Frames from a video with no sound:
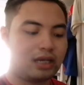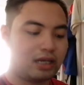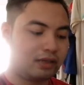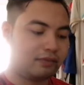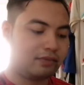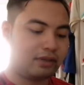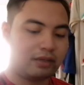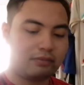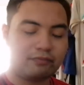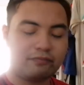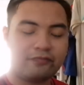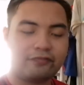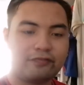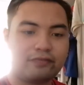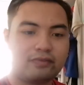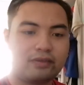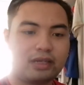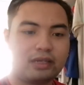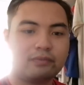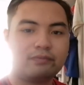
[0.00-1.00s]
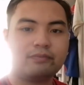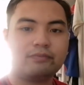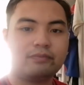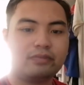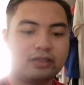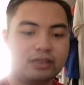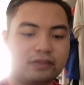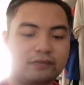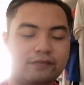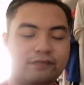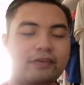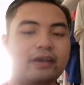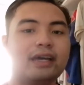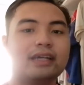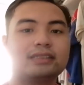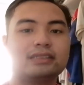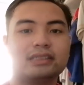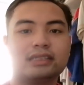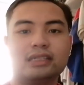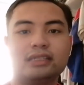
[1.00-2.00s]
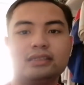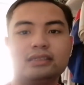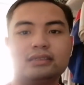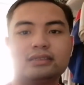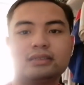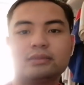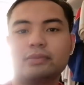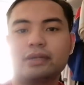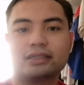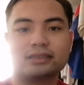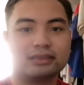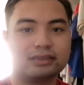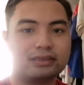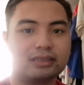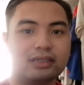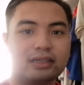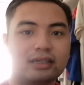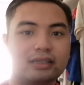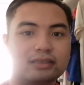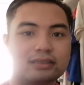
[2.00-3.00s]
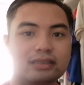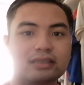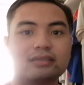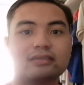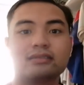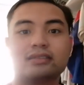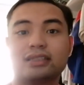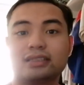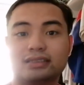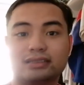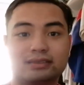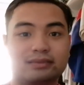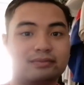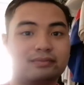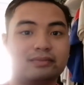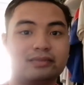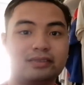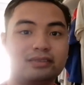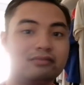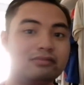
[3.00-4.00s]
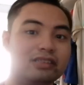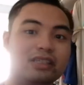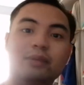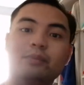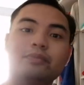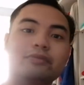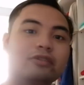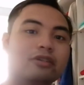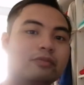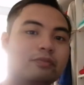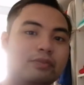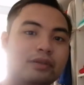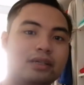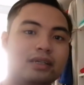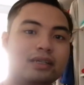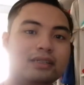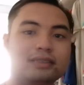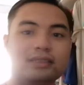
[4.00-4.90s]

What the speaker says: I'm really fat and I need some exercise. So let's do jump roping.